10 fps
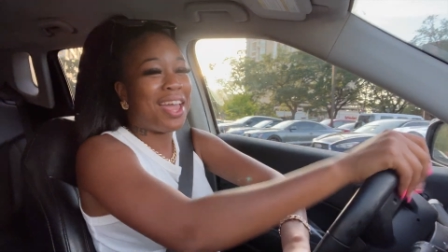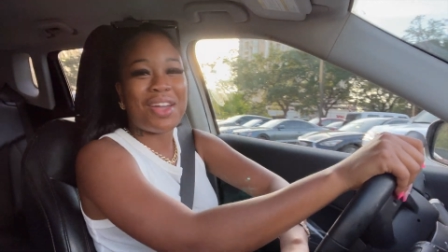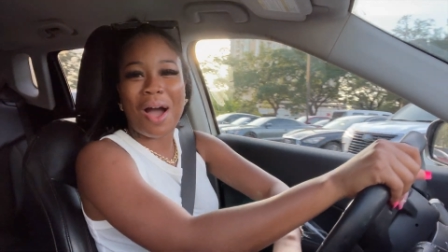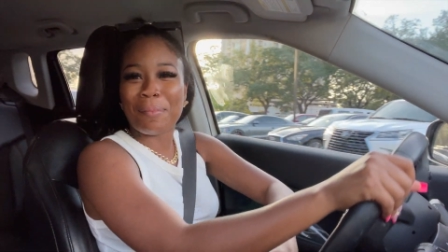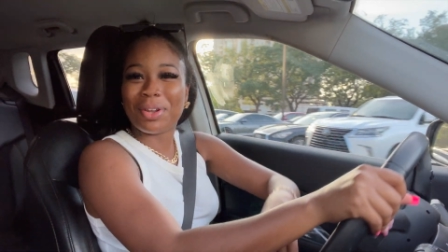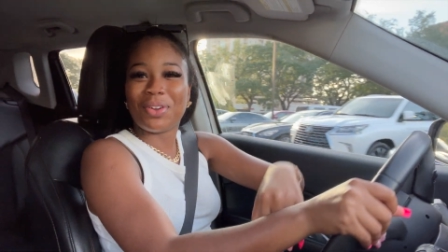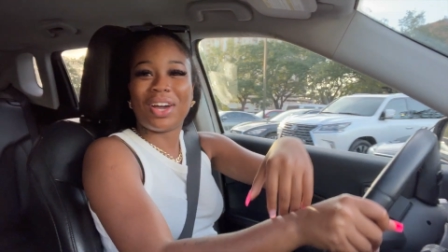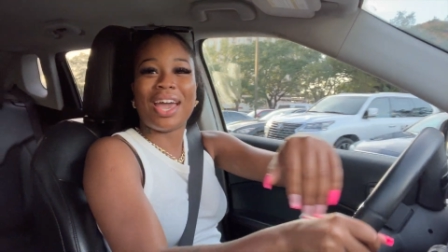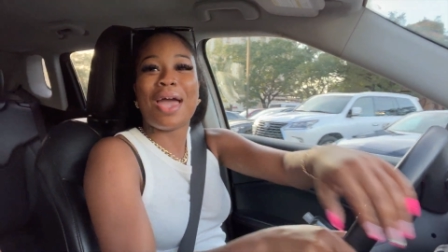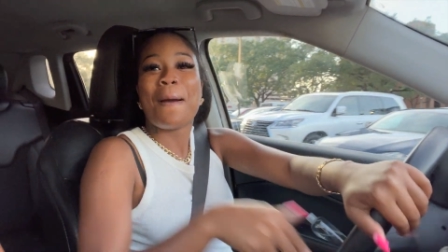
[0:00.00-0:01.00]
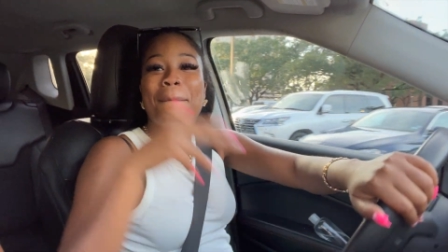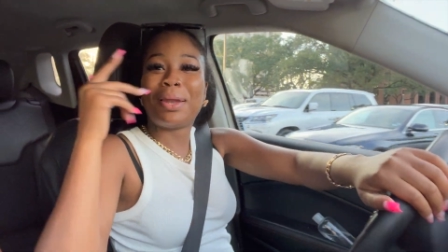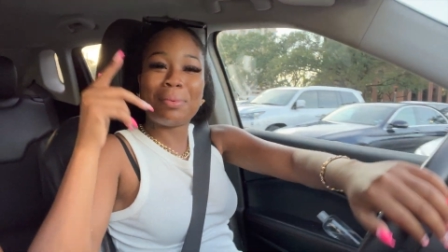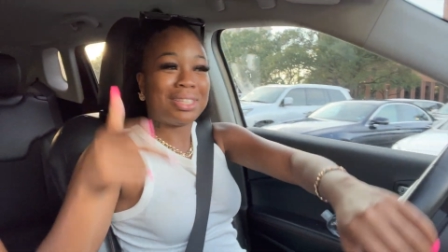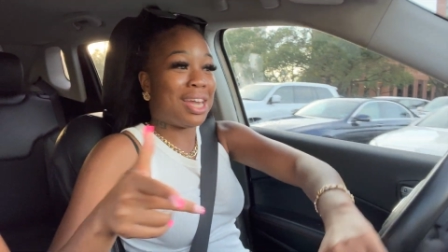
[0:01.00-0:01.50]
I'm annoying. But
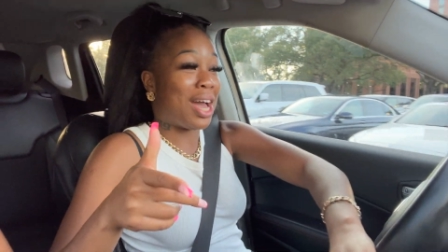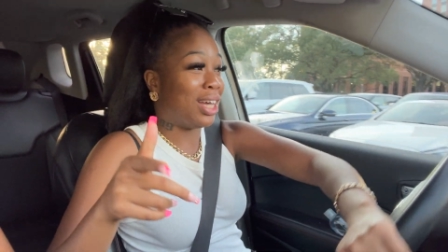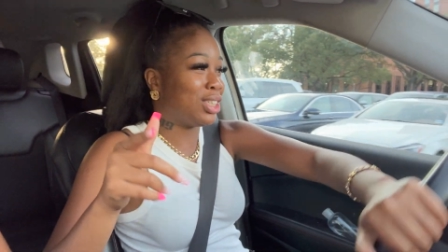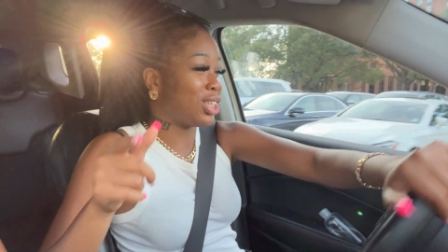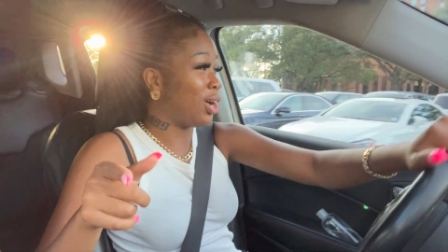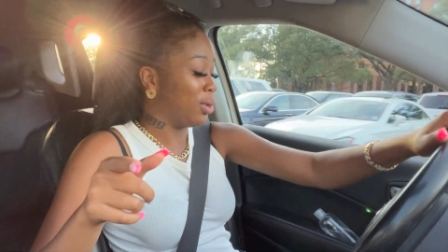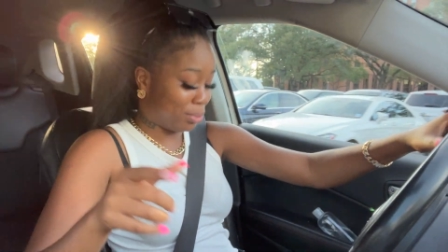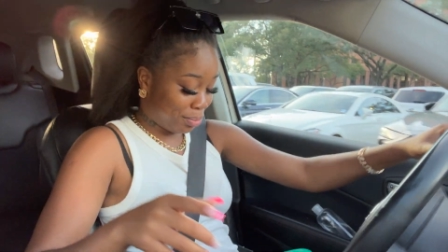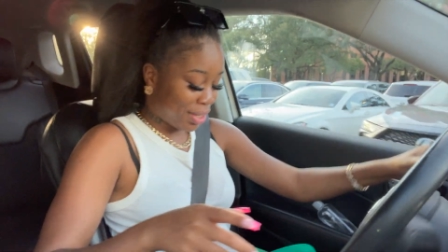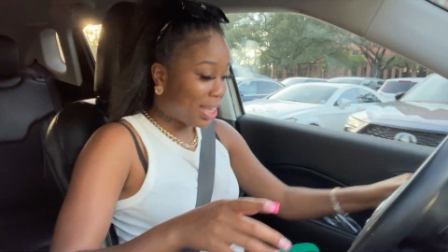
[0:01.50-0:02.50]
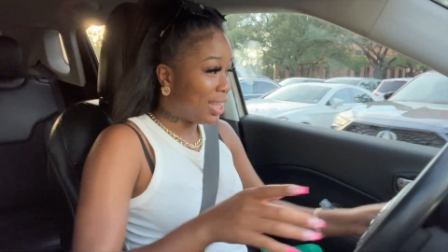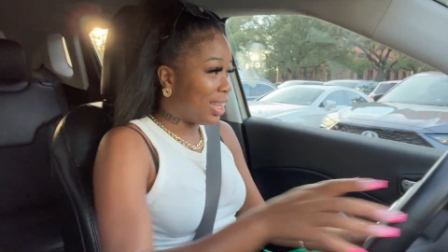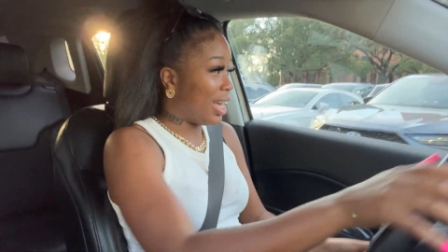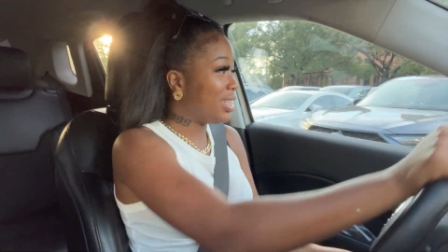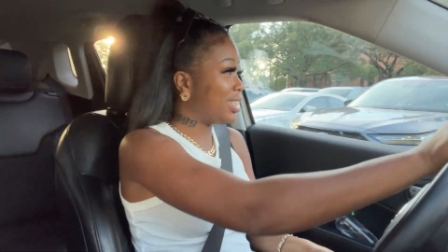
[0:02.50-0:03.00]
let me tell y'all. So
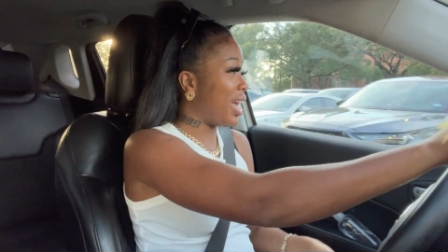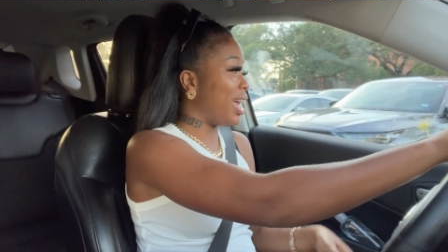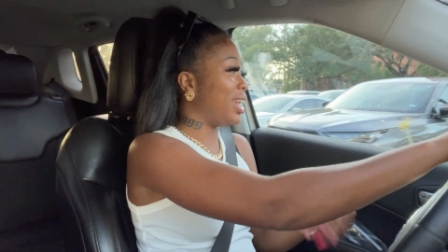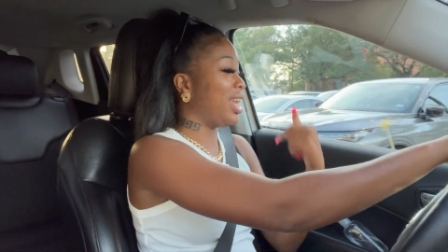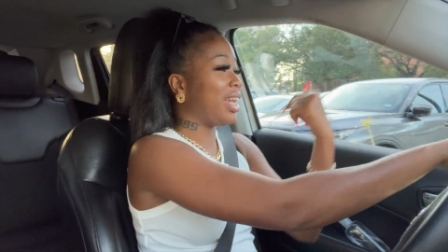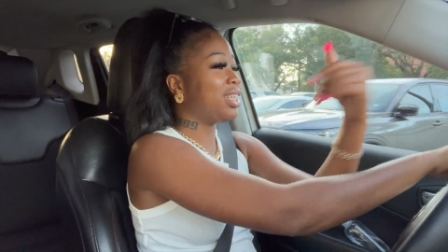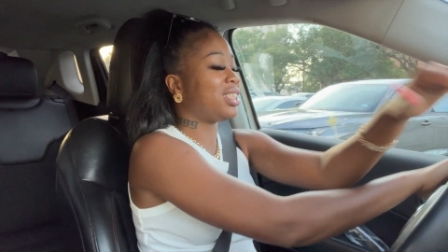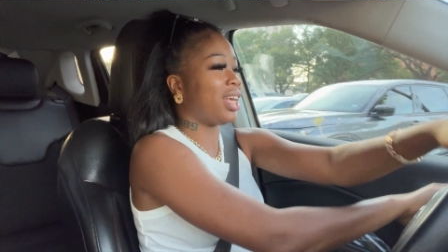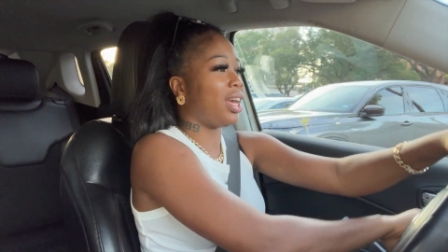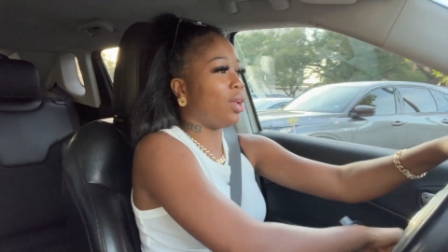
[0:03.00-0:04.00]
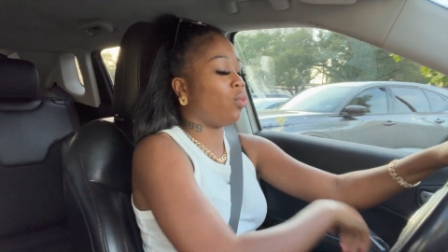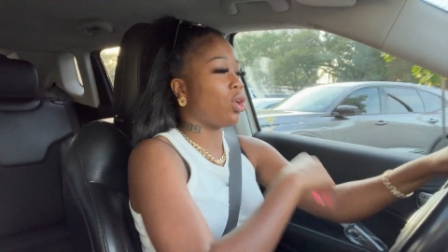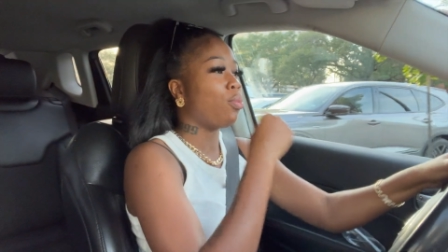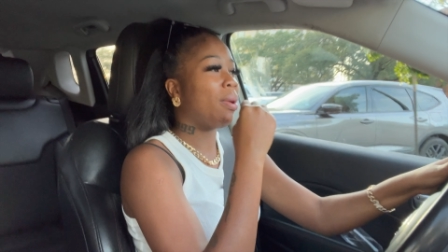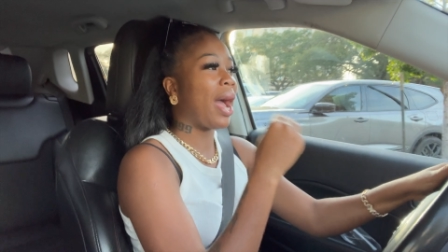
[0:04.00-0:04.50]
they said, the lady said, when
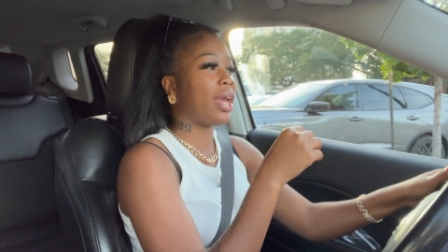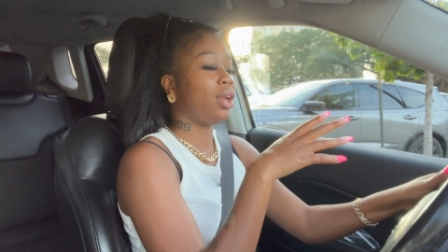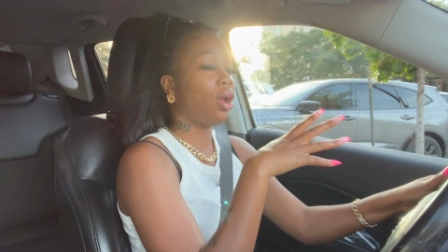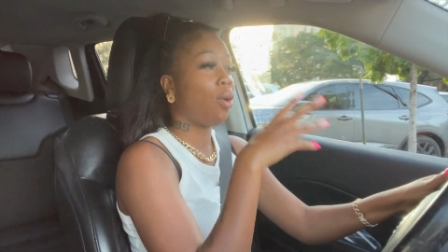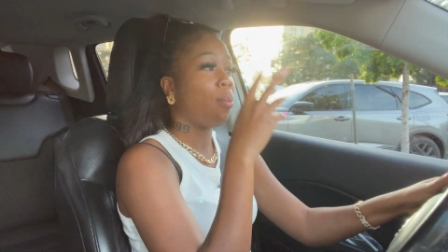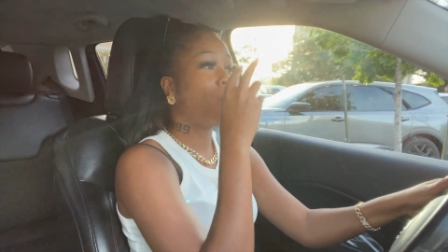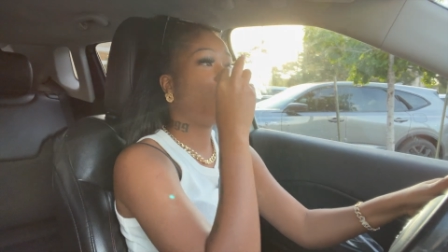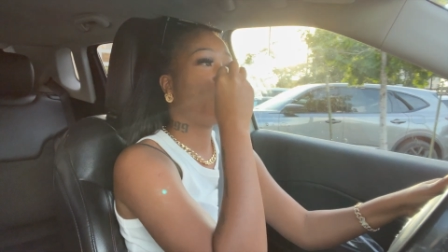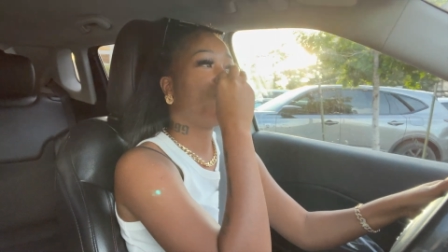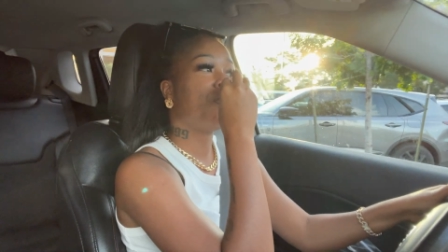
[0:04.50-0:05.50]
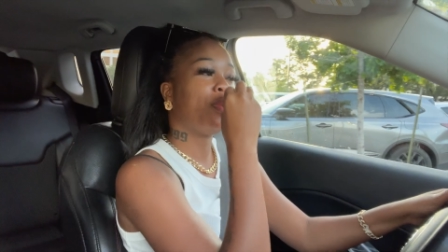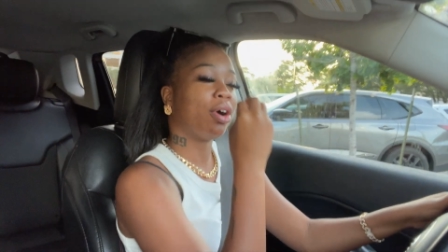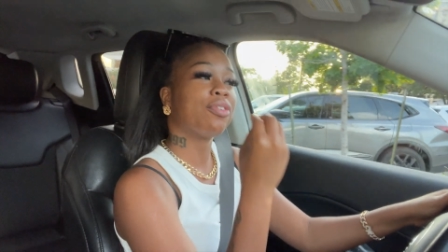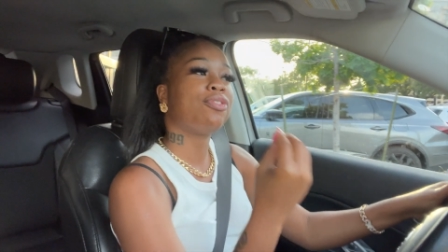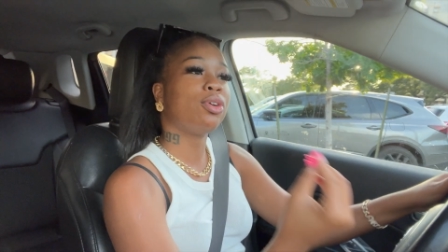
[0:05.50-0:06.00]
you buying
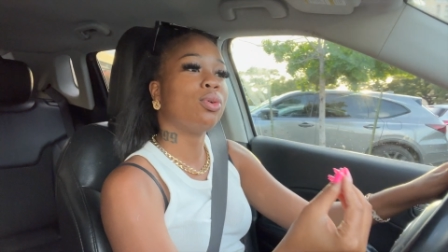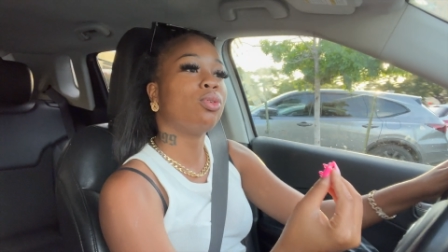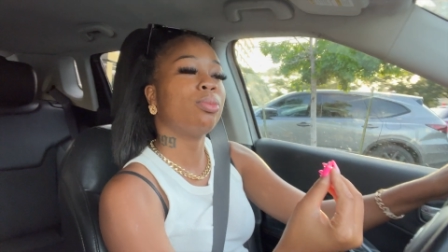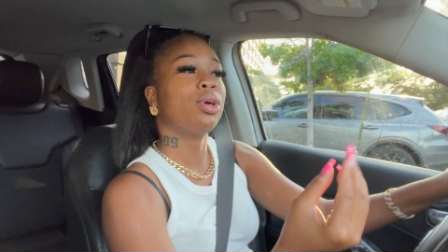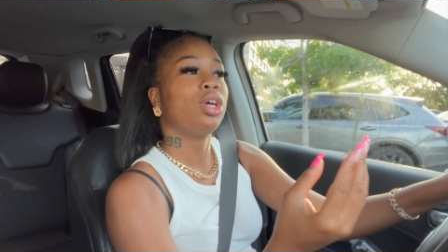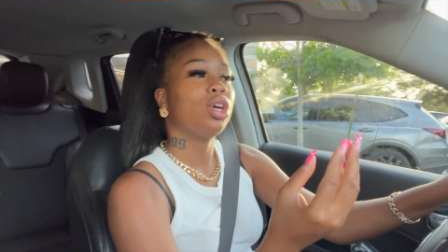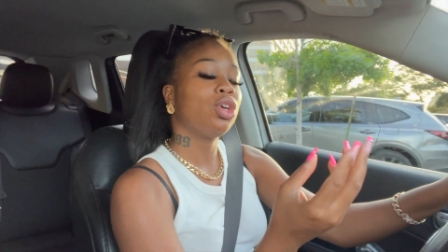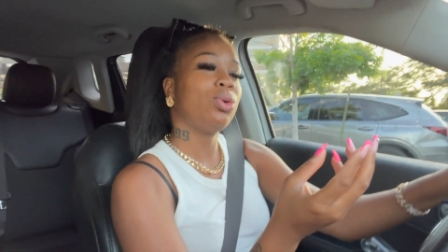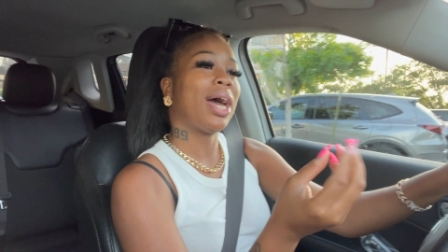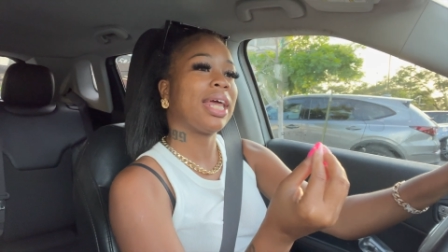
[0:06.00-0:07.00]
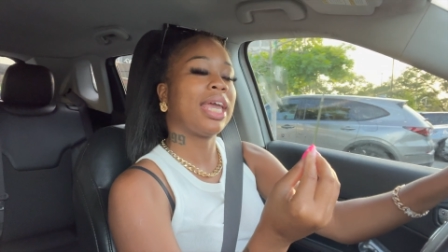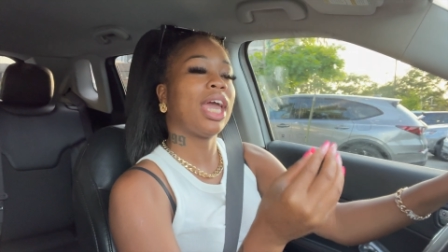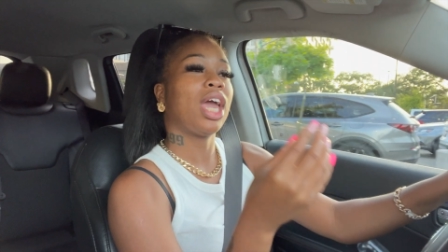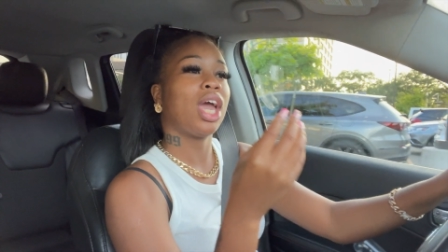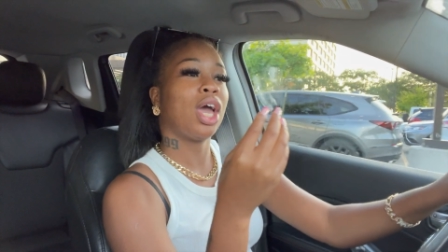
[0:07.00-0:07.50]
perfume, you gotta
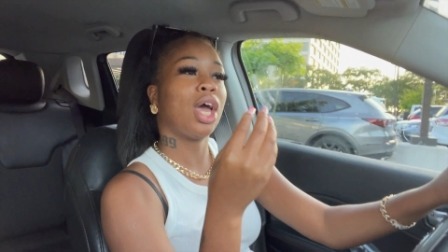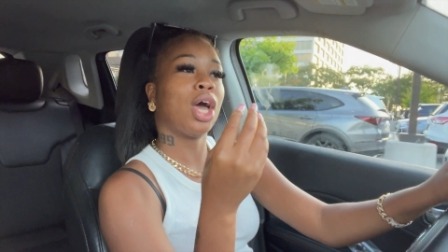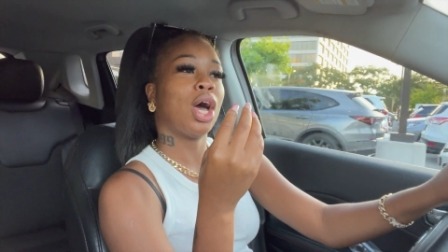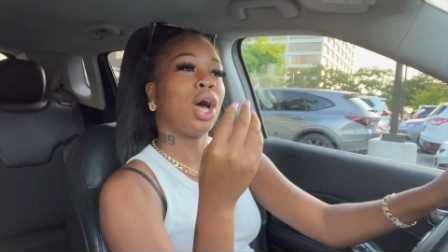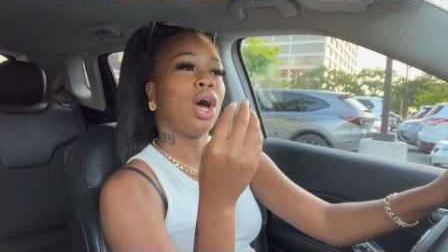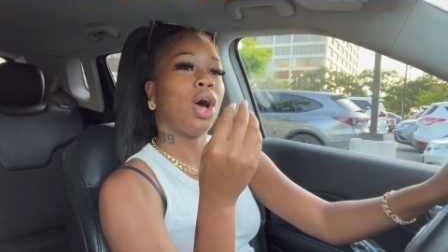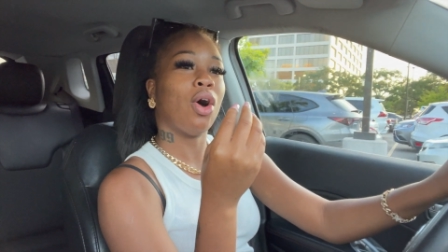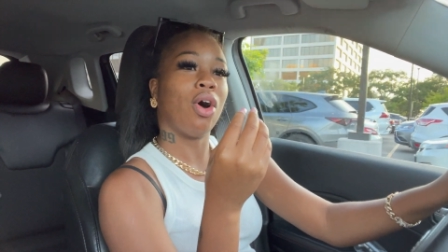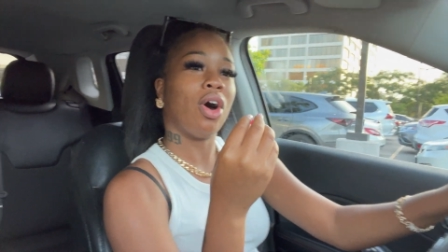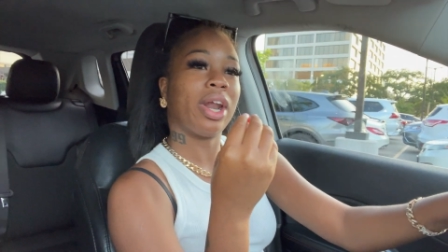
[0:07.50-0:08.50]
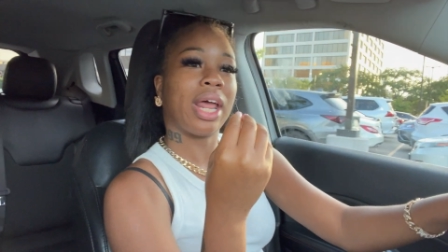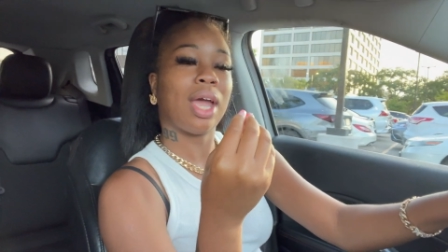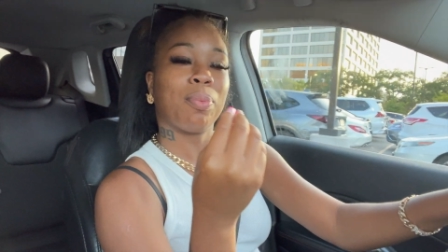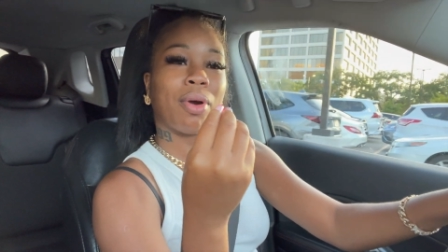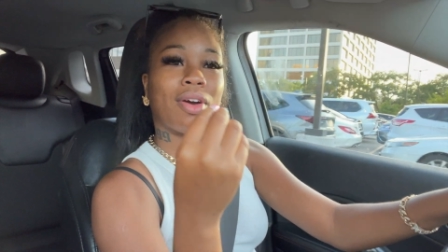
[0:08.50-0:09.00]
get all
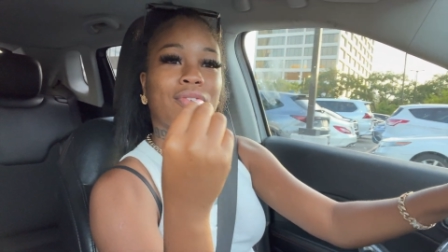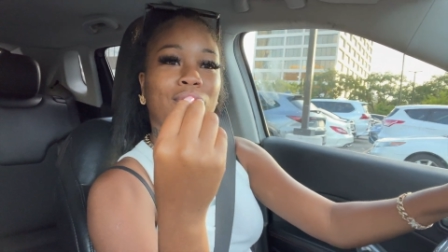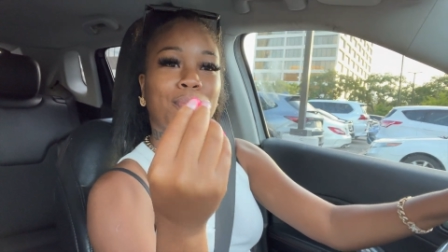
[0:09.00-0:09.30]
day perfume,